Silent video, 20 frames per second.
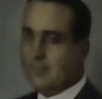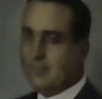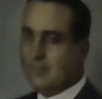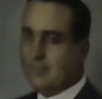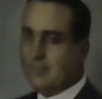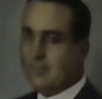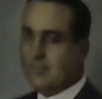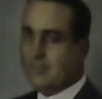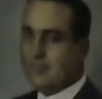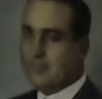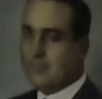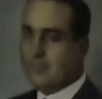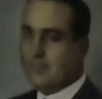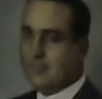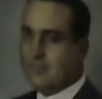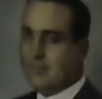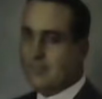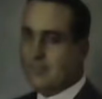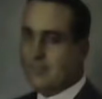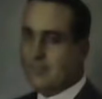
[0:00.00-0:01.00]

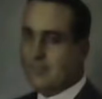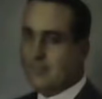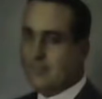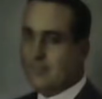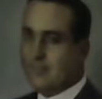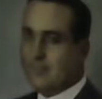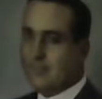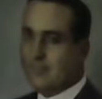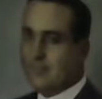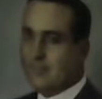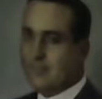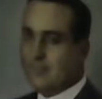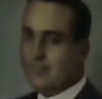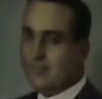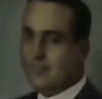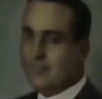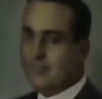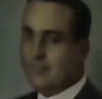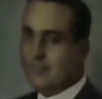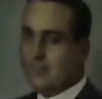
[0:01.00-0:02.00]

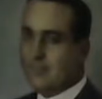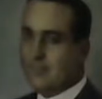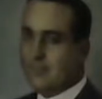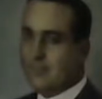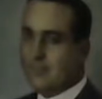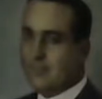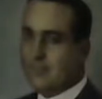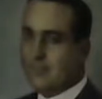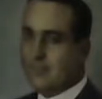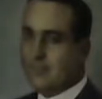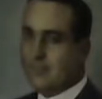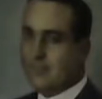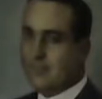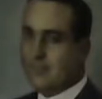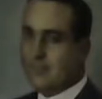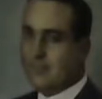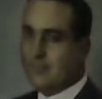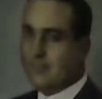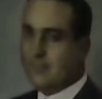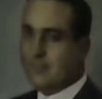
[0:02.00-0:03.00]

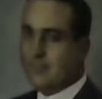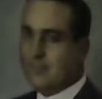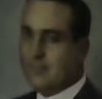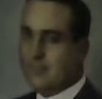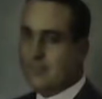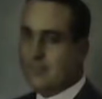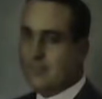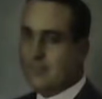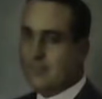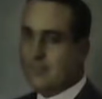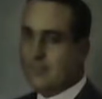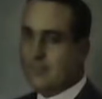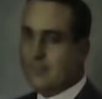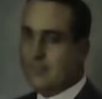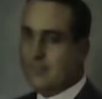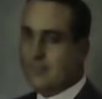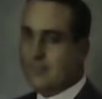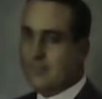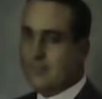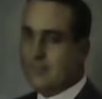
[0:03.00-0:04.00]

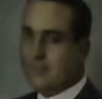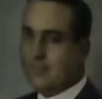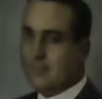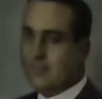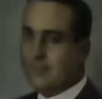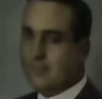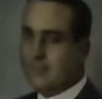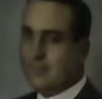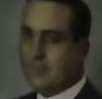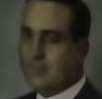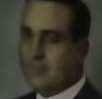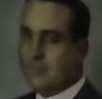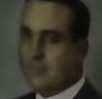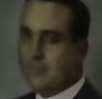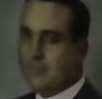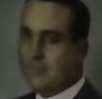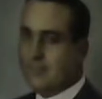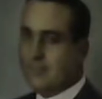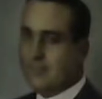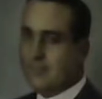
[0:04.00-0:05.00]

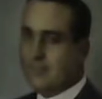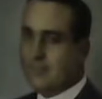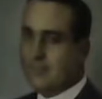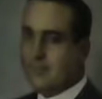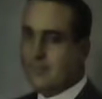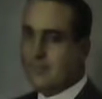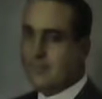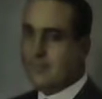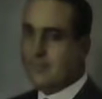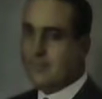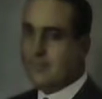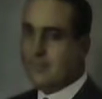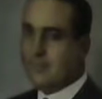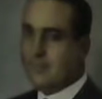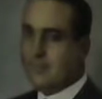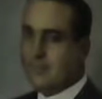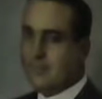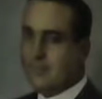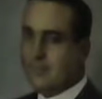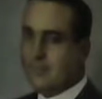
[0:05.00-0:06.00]

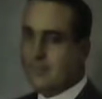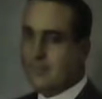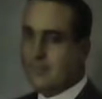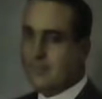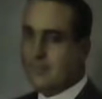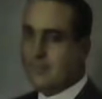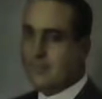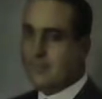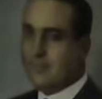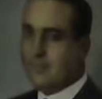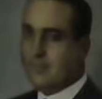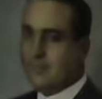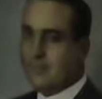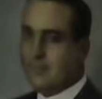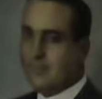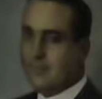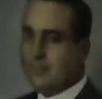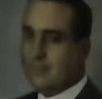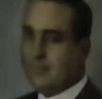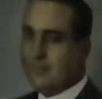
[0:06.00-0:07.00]

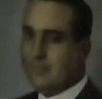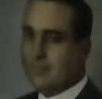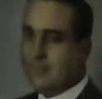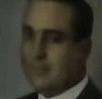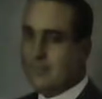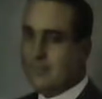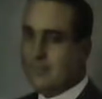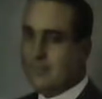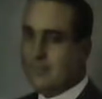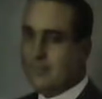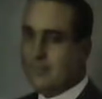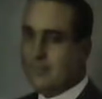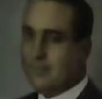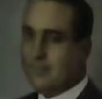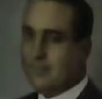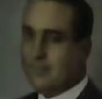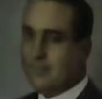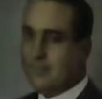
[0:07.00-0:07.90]
[no speech]